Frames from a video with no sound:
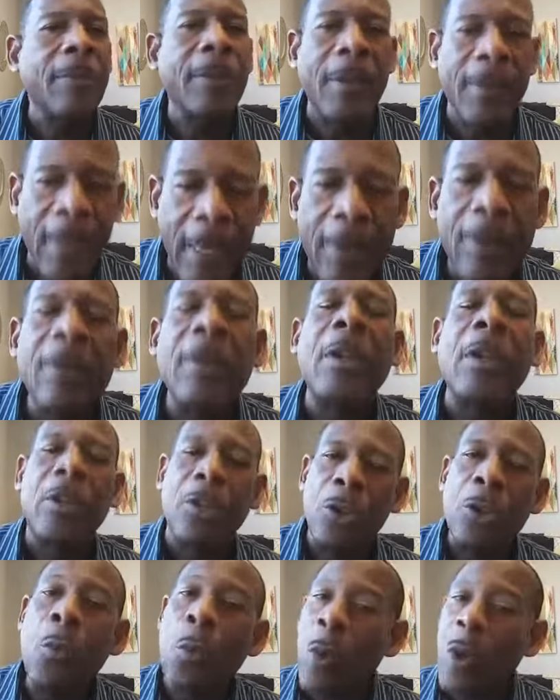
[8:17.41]
then
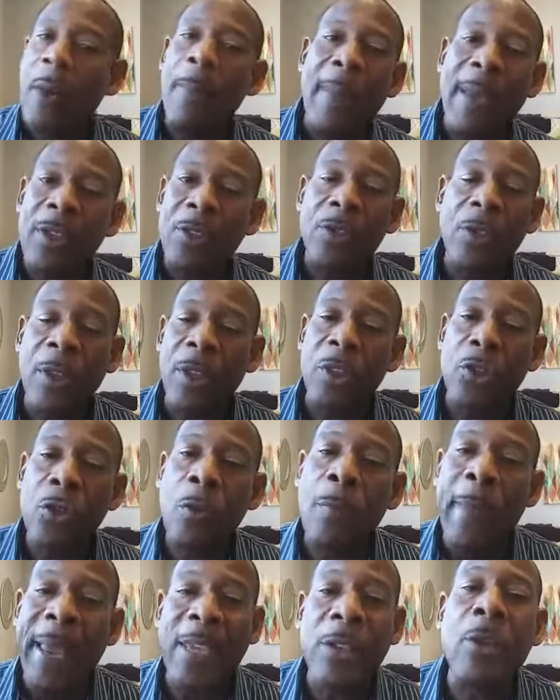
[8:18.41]
you want to make sure that you
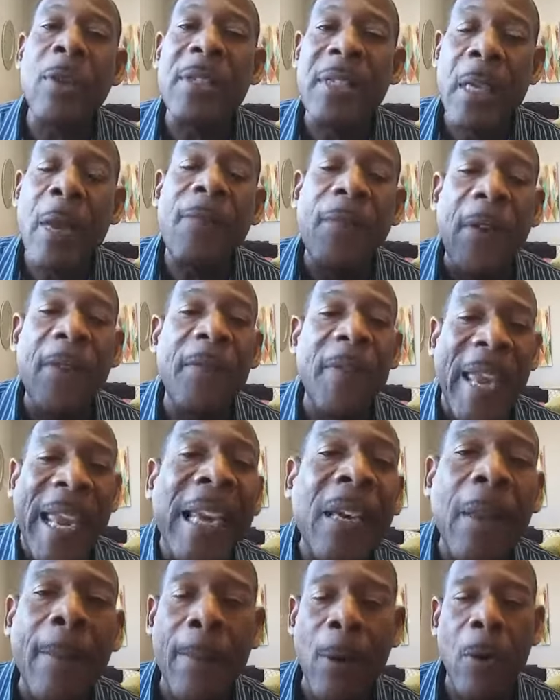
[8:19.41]
make yourself
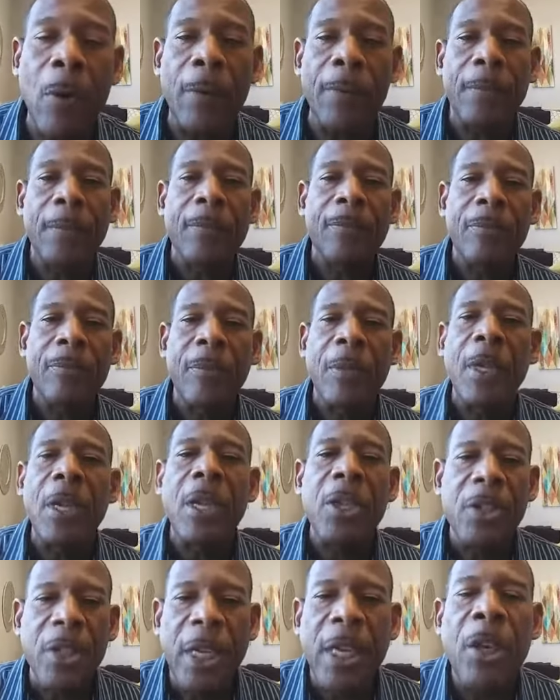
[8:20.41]
available
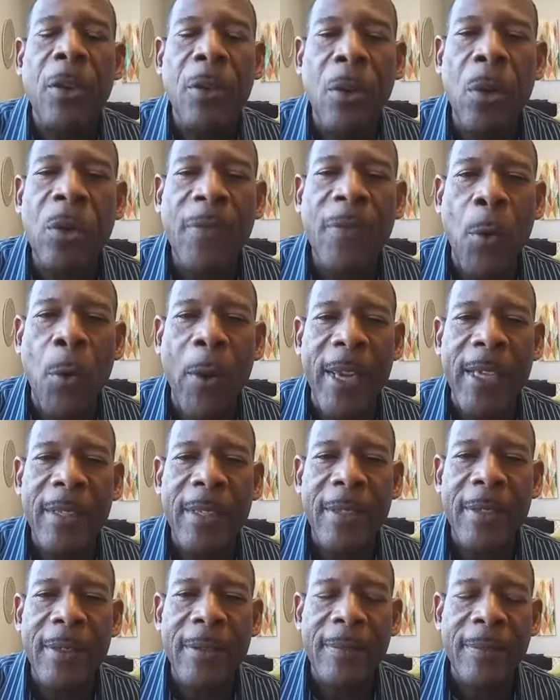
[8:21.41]
to hear those voices.